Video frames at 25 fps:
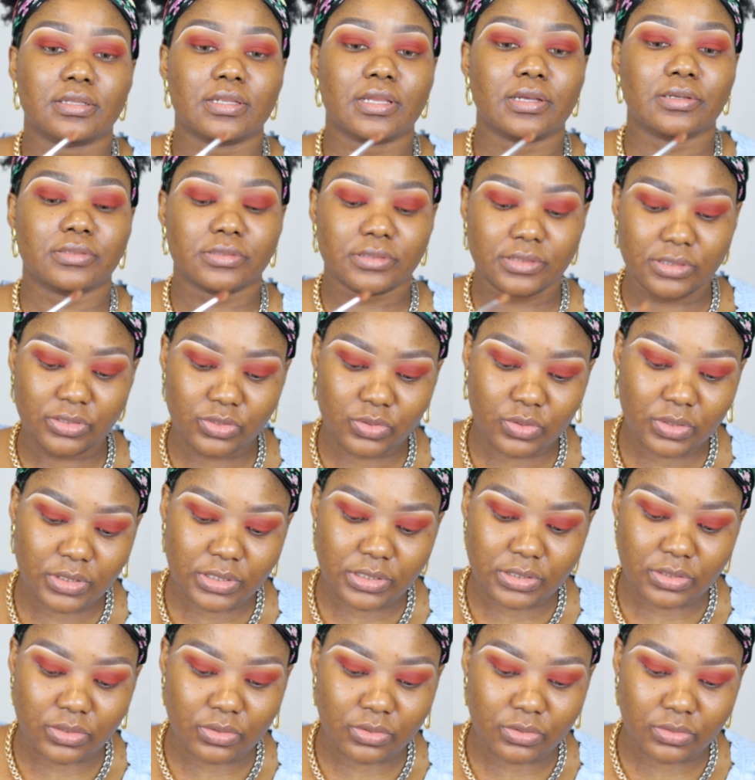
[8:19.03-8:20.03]
now this
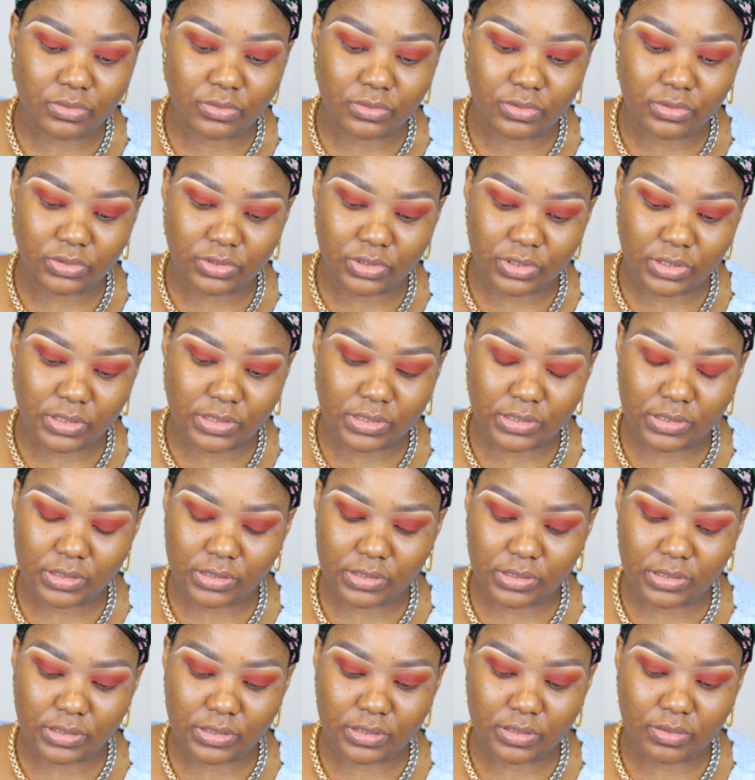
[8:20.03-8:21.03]
one is gonna
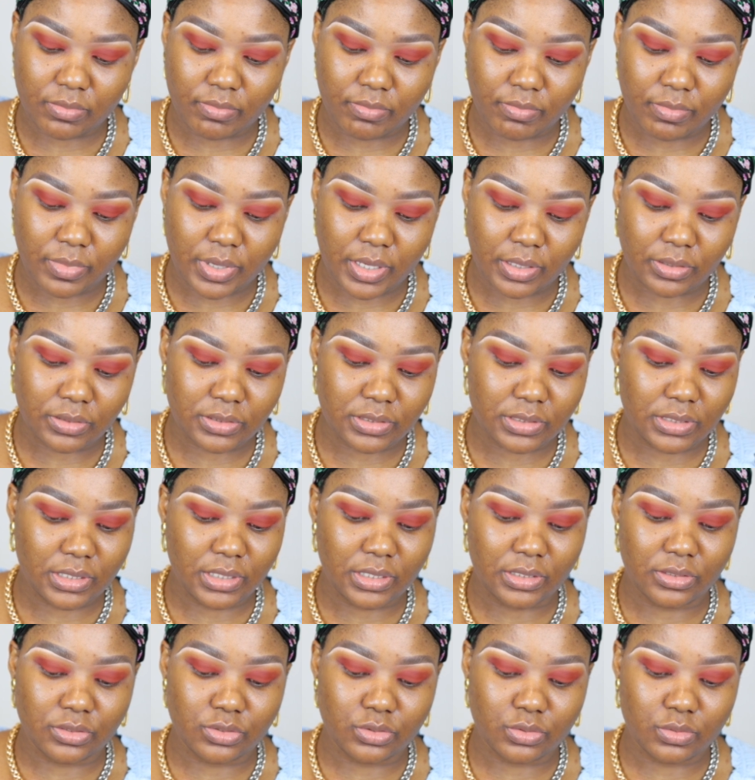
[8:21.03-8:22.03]
just melt
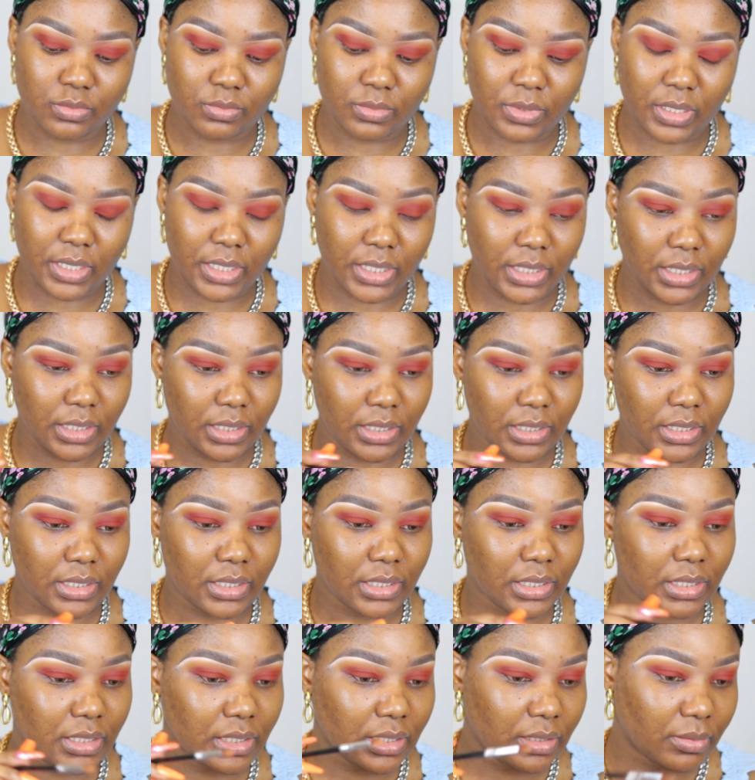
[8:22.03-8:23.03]
into my
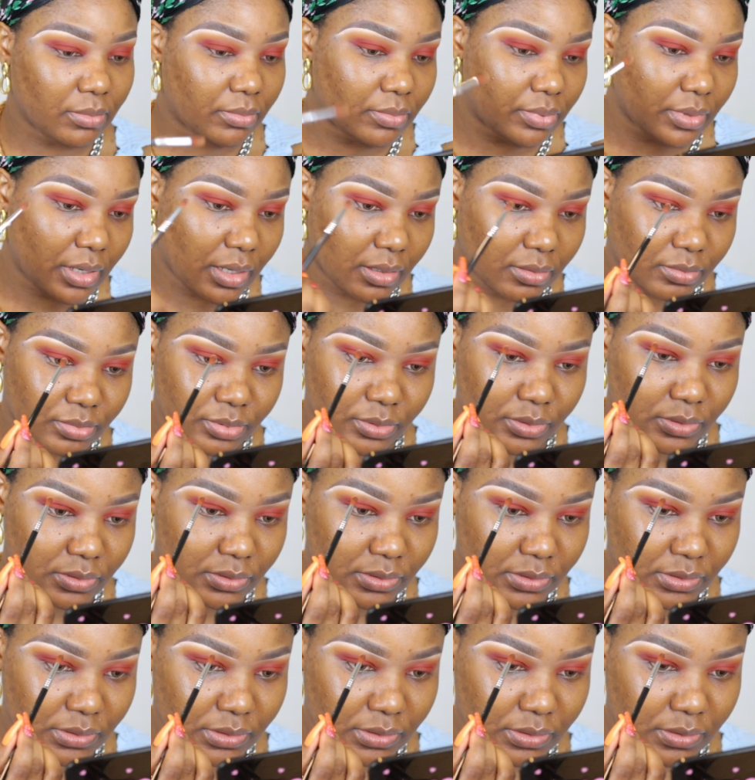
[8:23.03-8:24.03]
brow
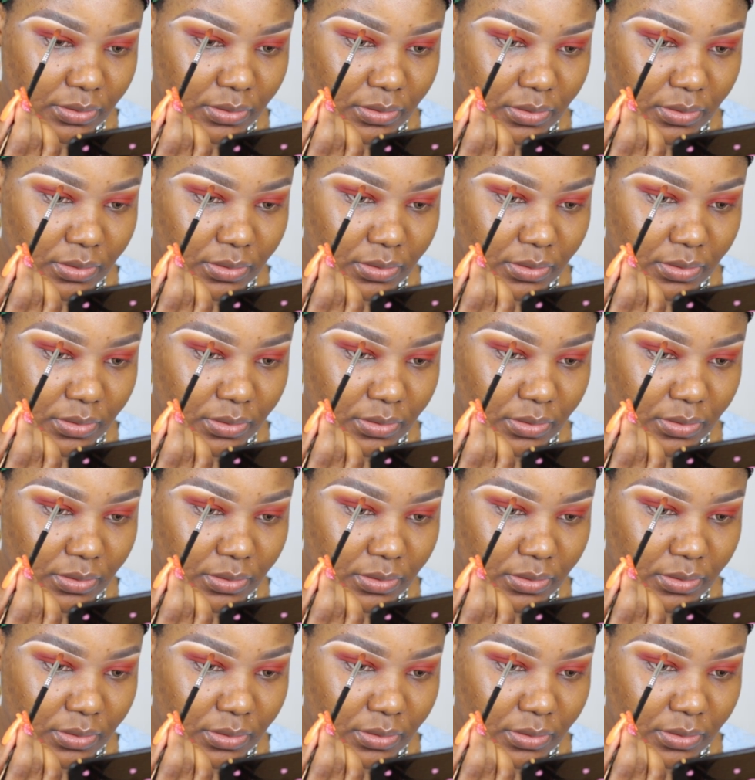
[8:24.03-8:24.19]
bone